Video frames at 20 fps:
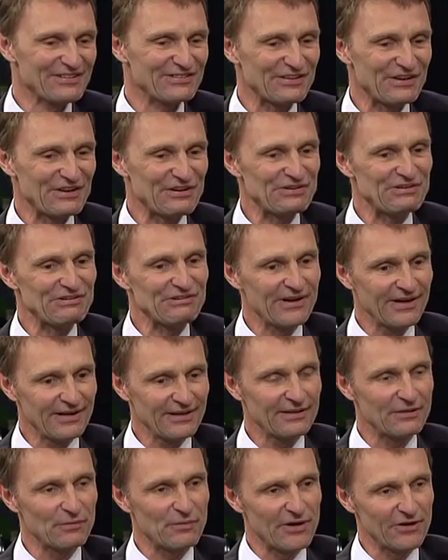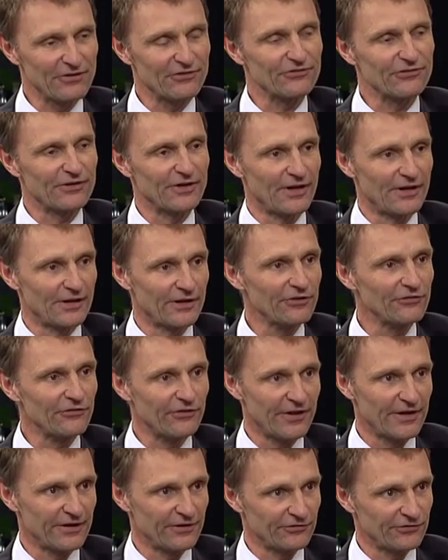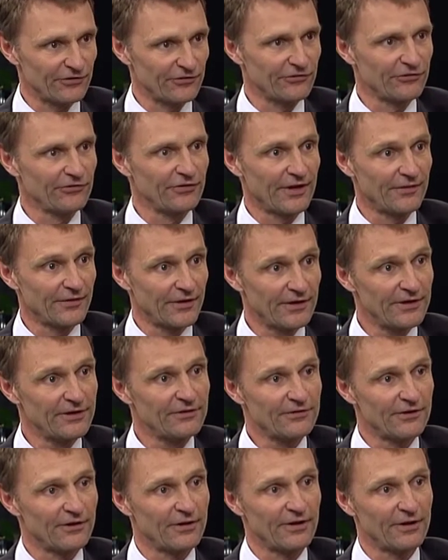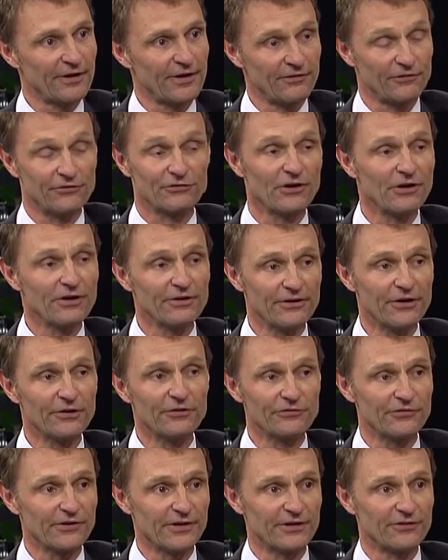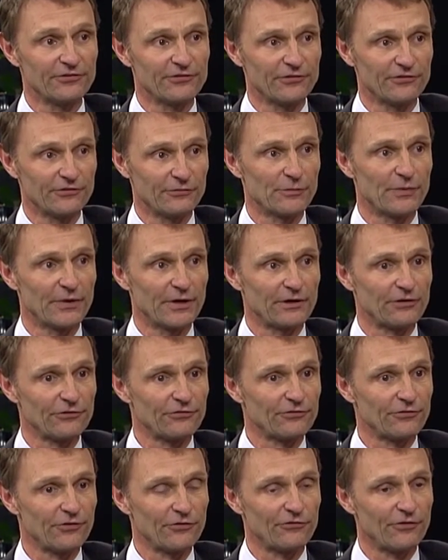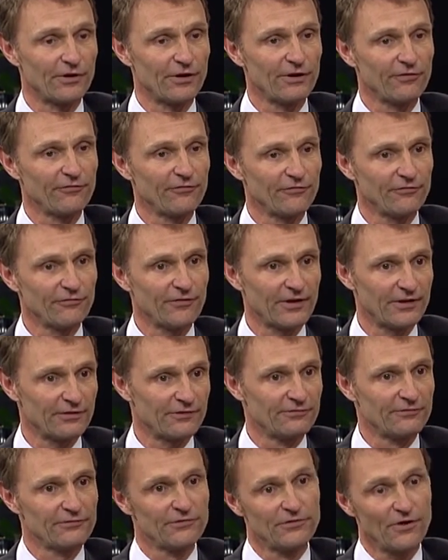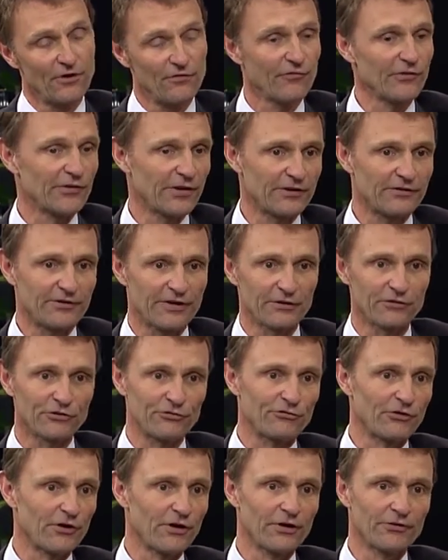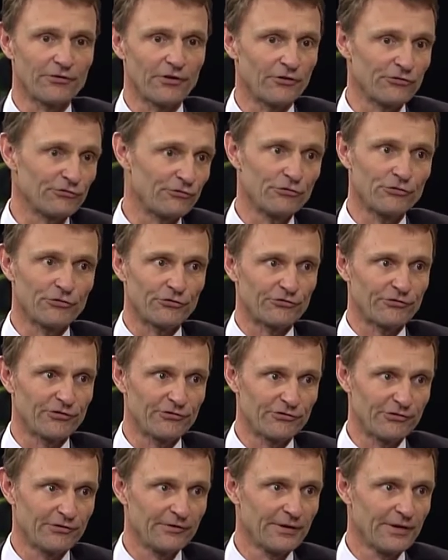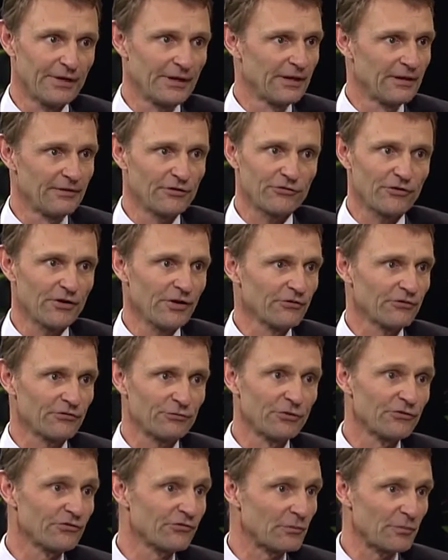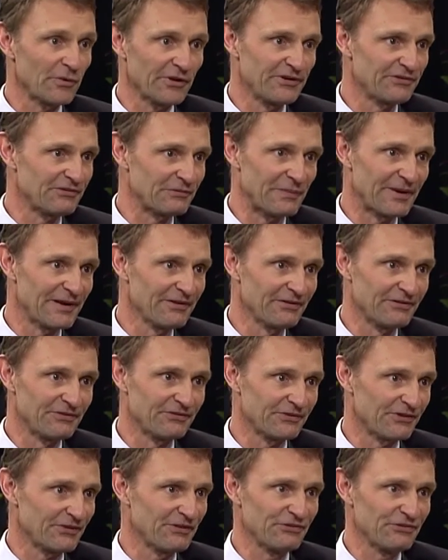So really the parents need, it is their decision and they need to let the child know it's their decision because the, if they often they tell the child, oh, it's your decision. The child just wants to please the parents.